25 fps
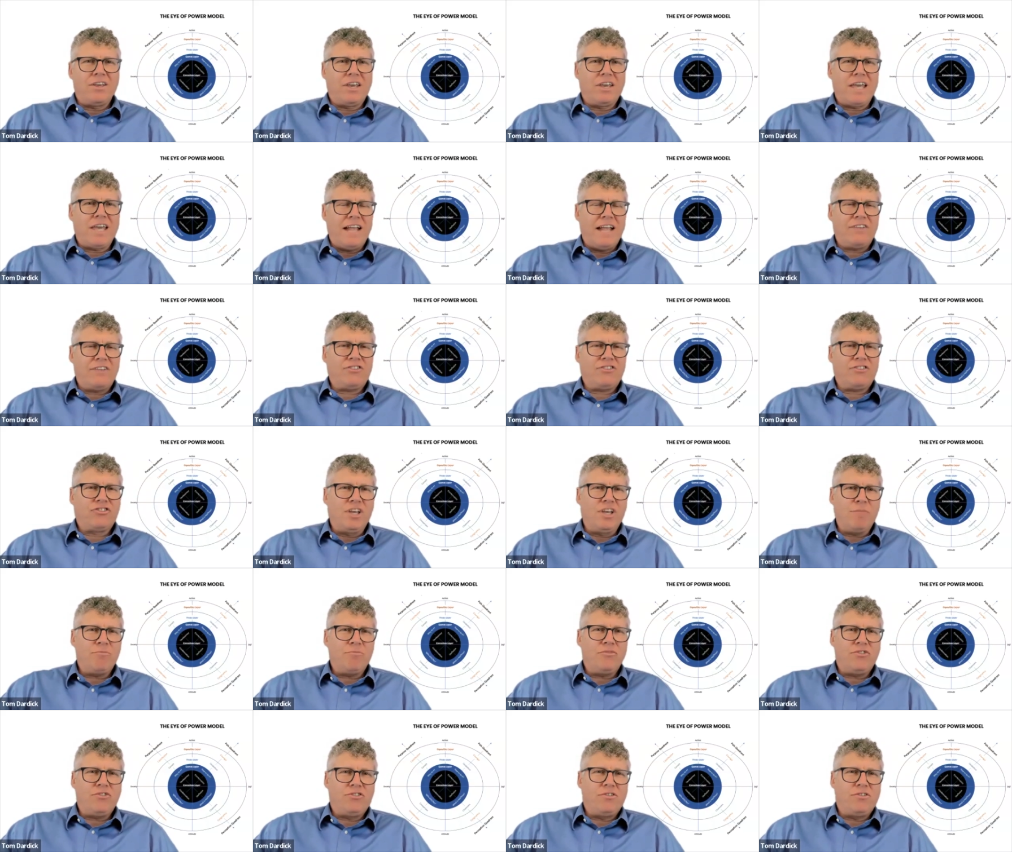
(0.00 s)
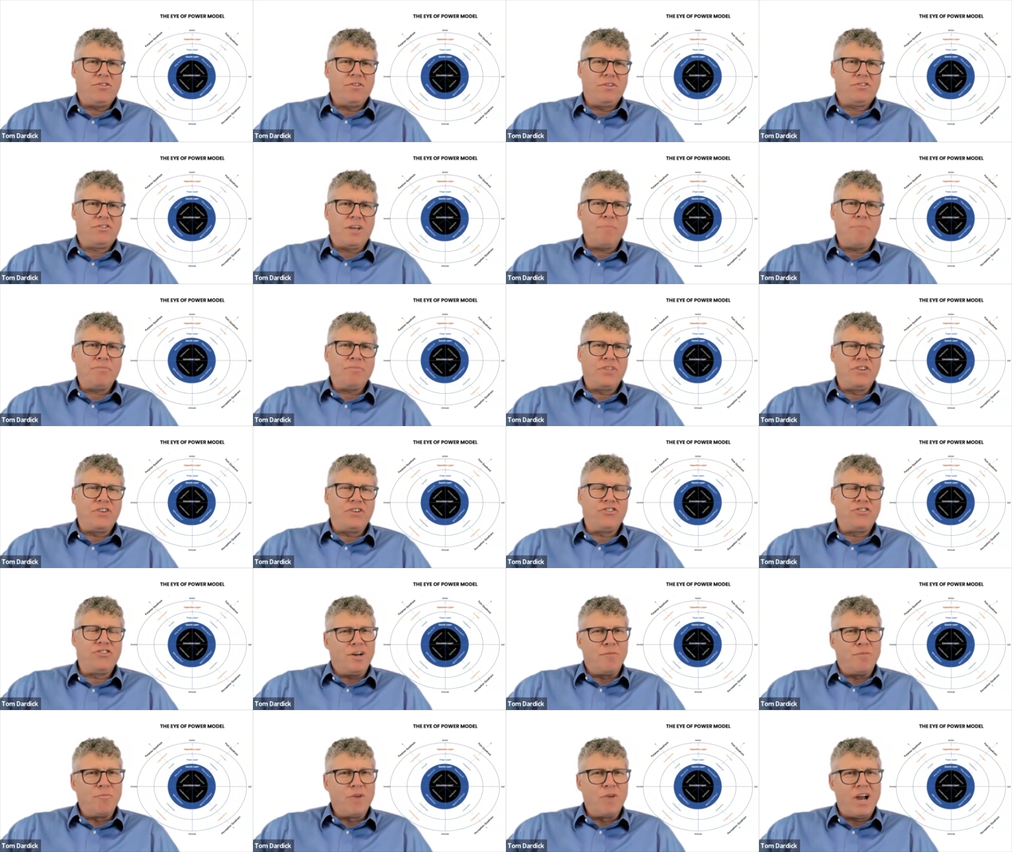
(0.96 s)
can't skip the
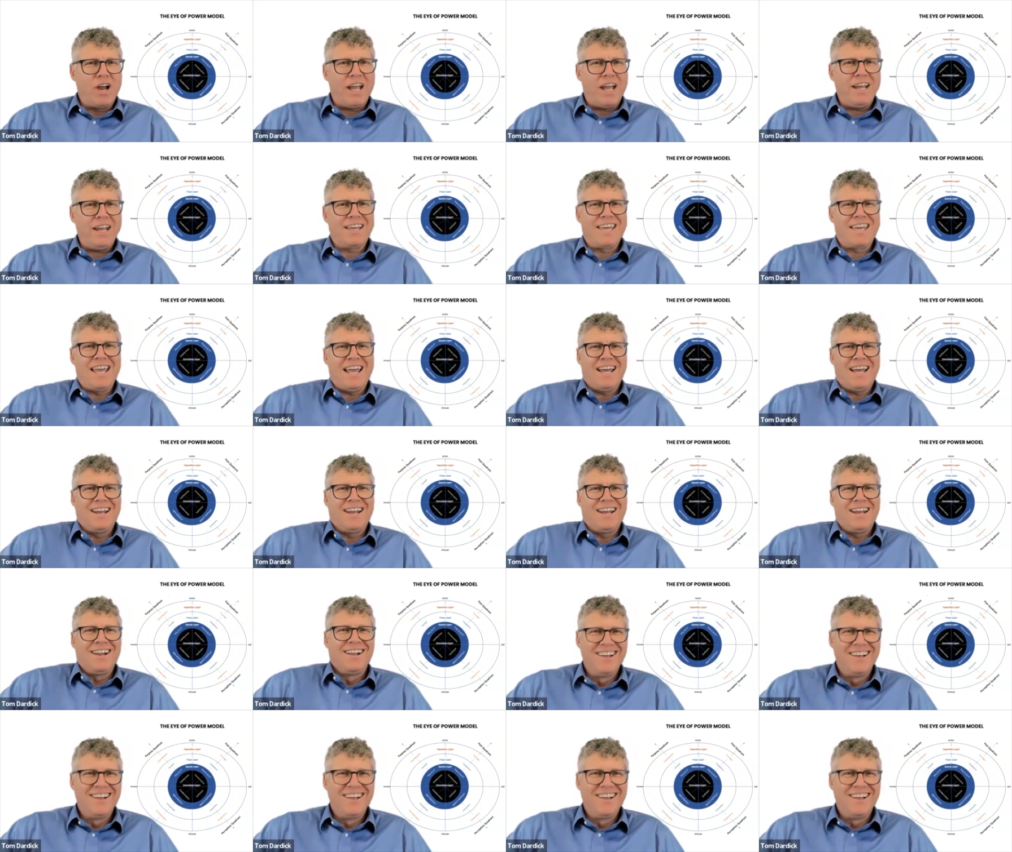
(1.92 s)
gym, right? You can't.